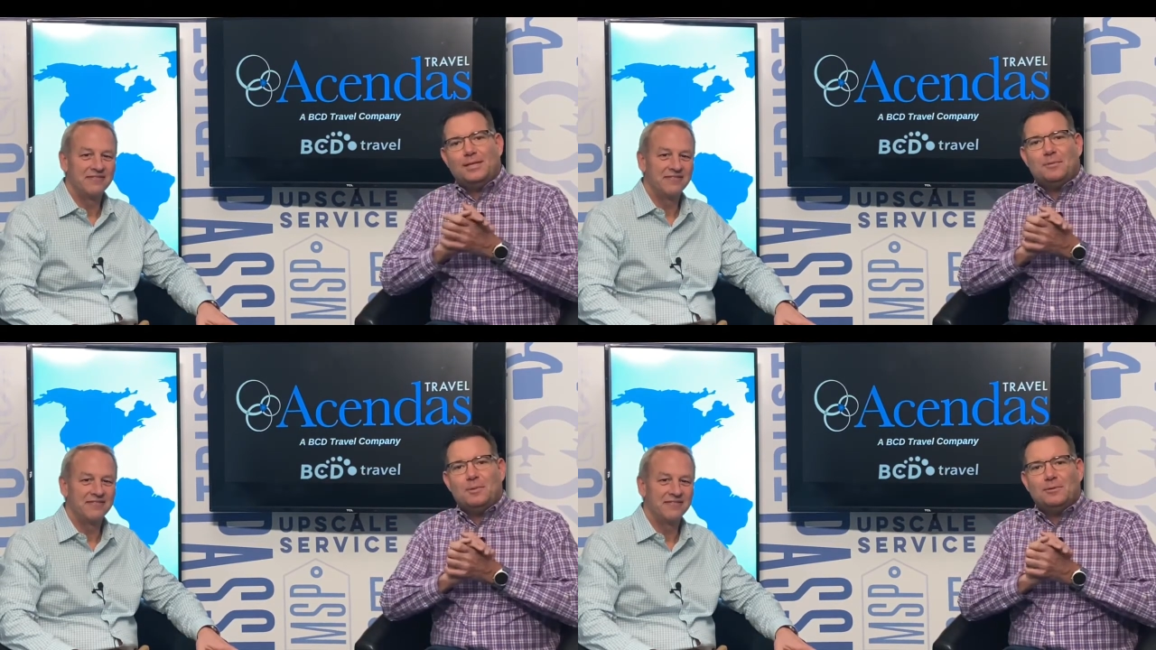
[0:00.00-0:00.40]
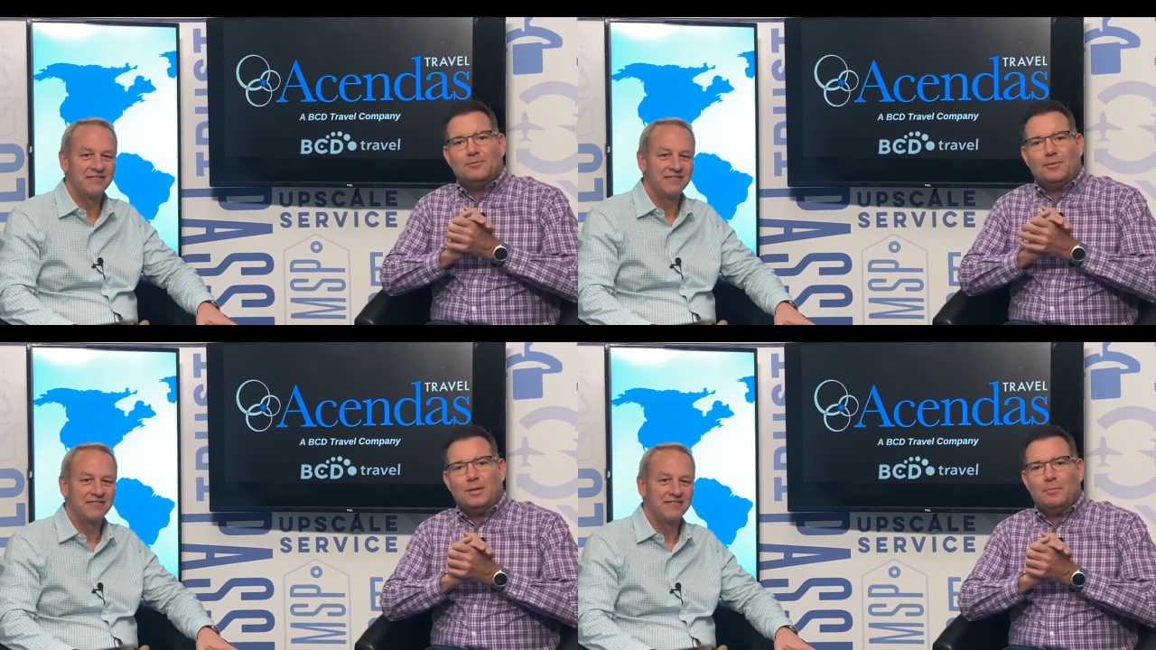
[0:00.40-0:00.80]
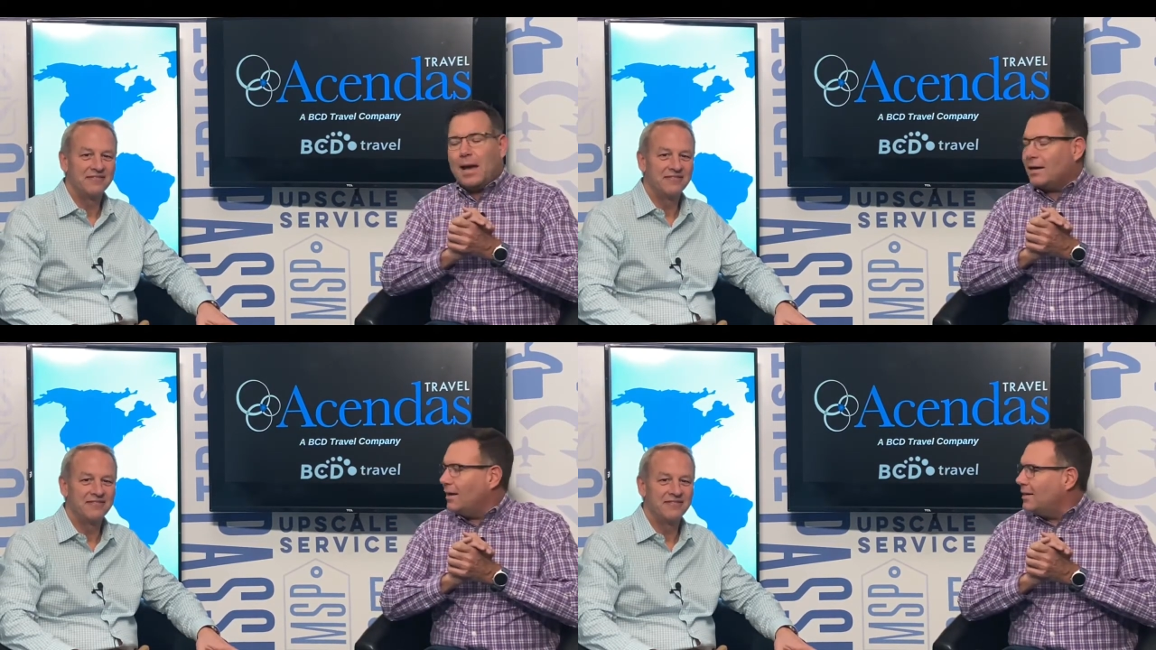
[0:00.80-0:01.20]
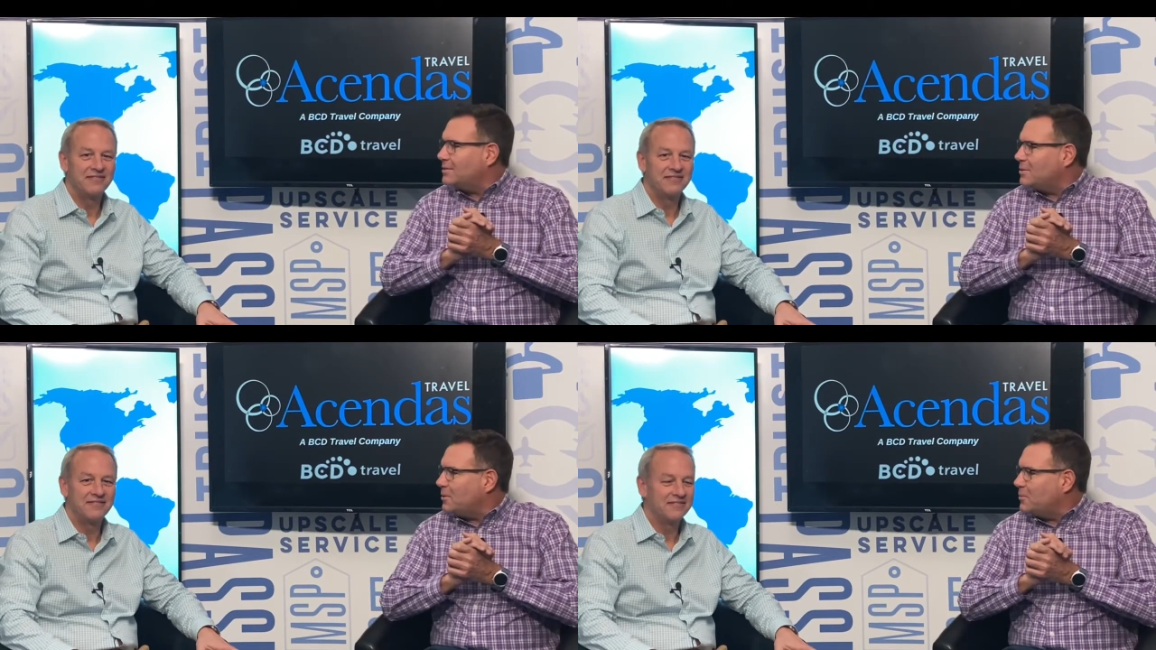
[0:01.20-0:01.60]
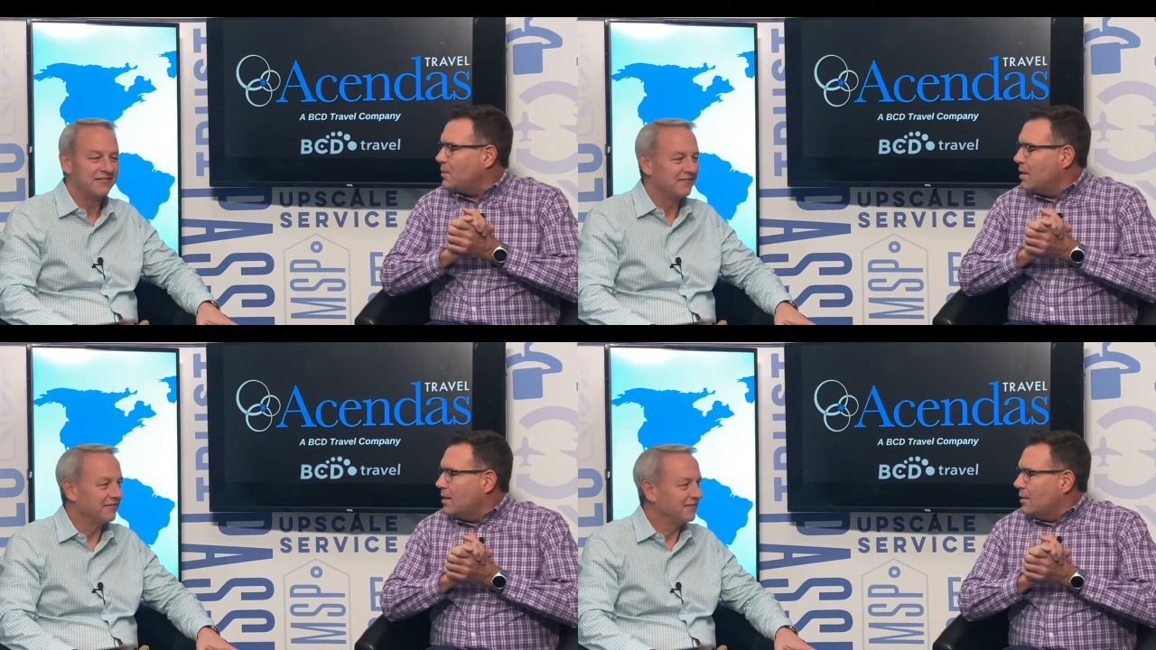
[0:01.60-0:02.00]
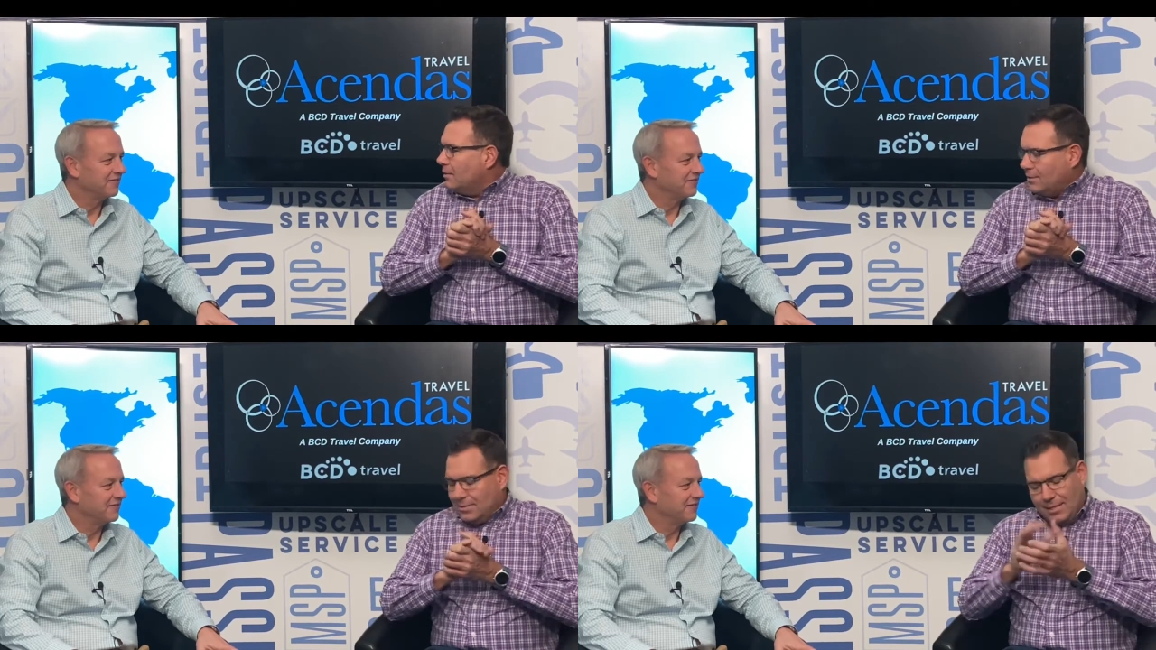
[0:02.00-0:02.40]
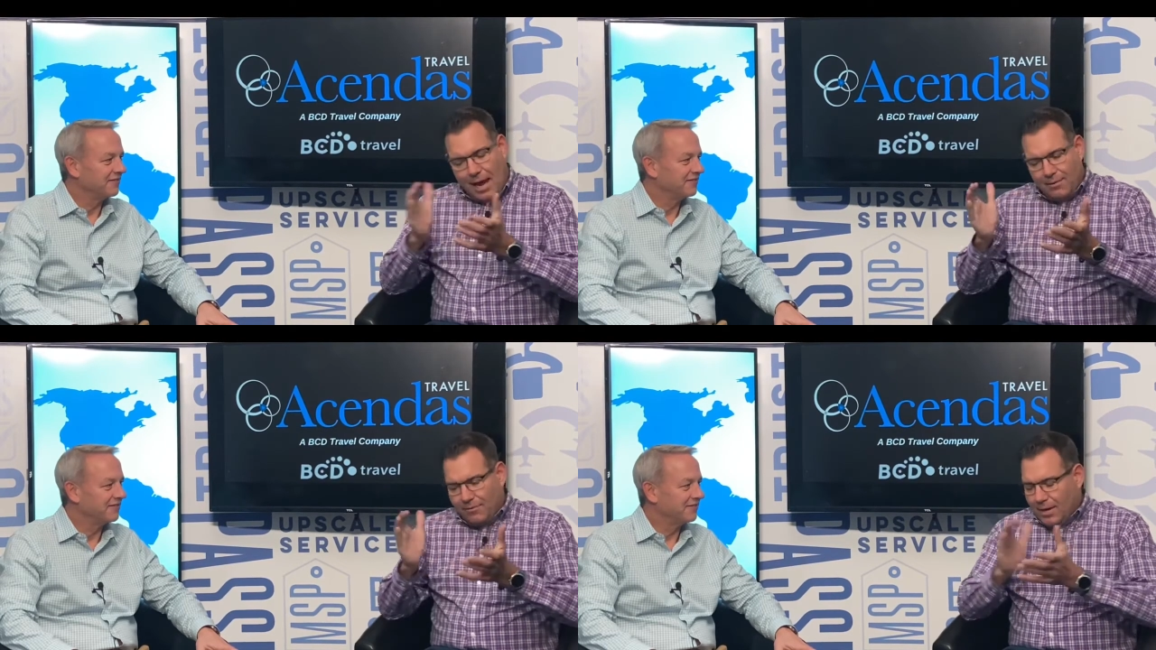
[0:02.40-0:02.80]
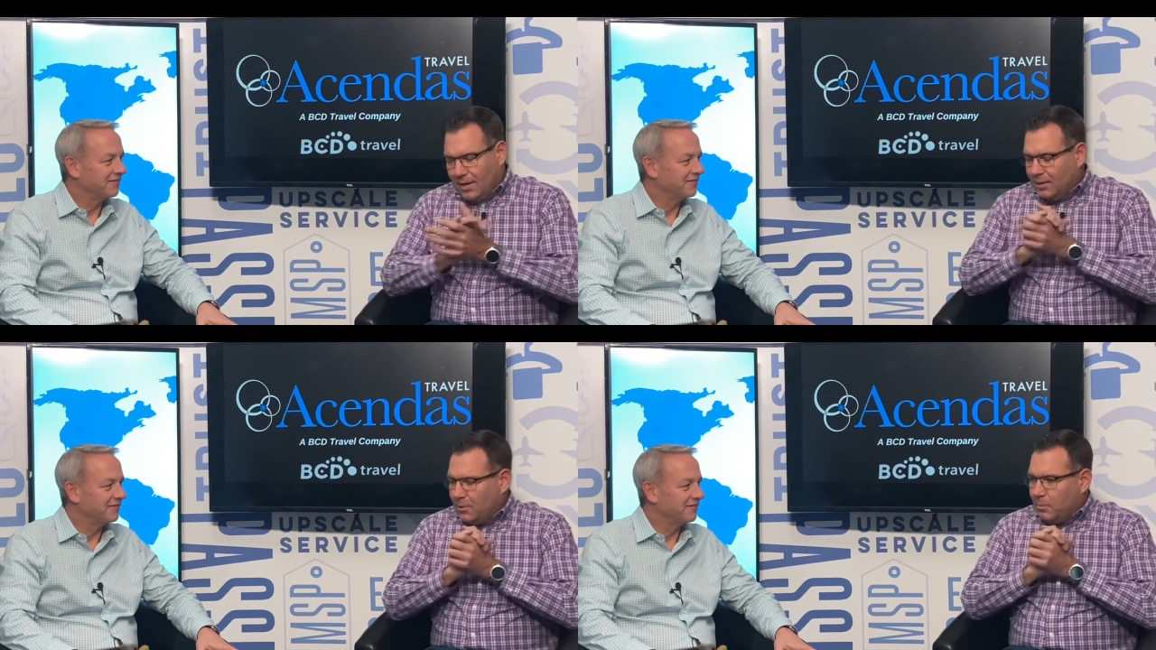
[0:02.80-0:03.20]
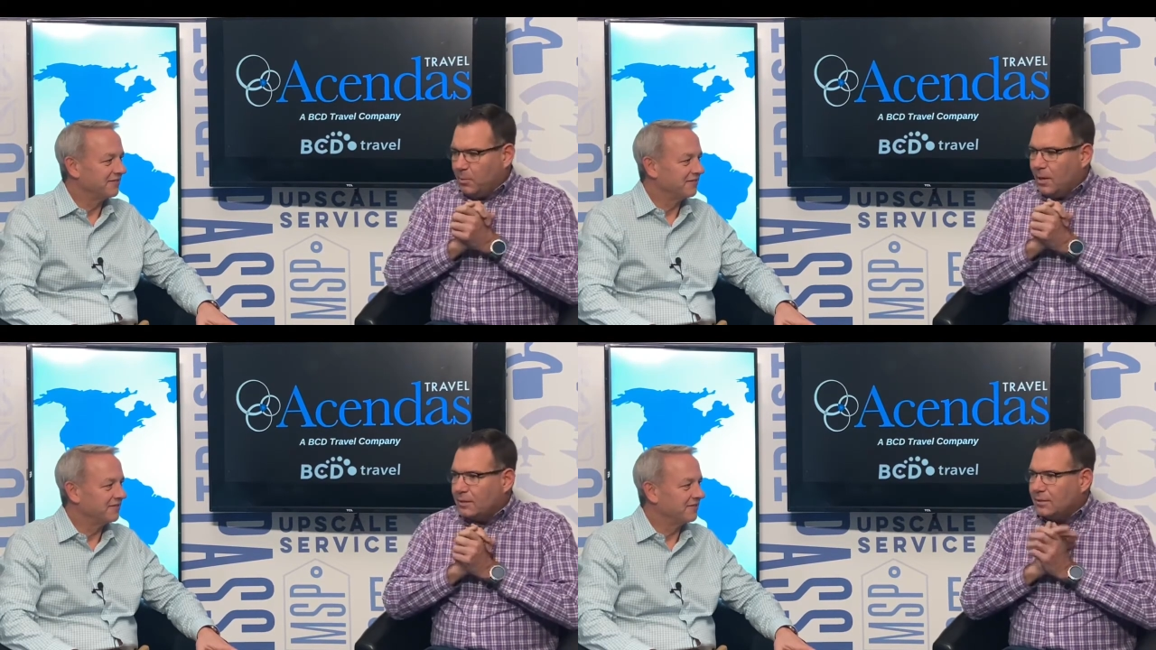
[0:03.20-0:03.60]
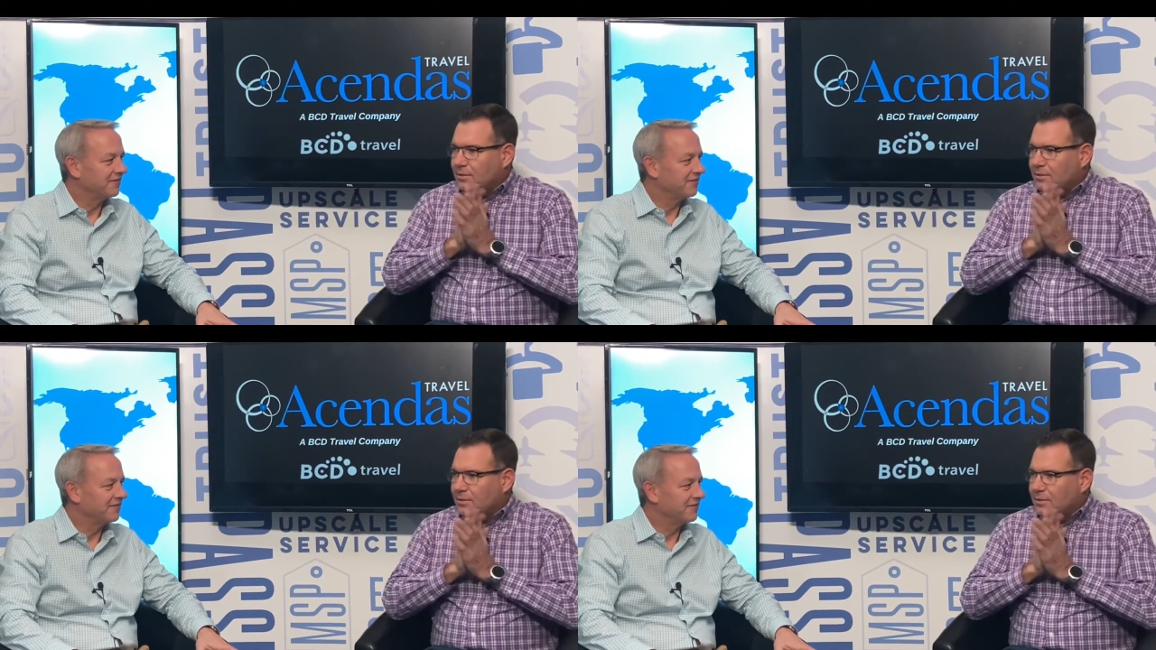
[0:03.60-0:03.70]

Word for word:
Speaker 1: the most feedback on. So let's dive right into it, Brent.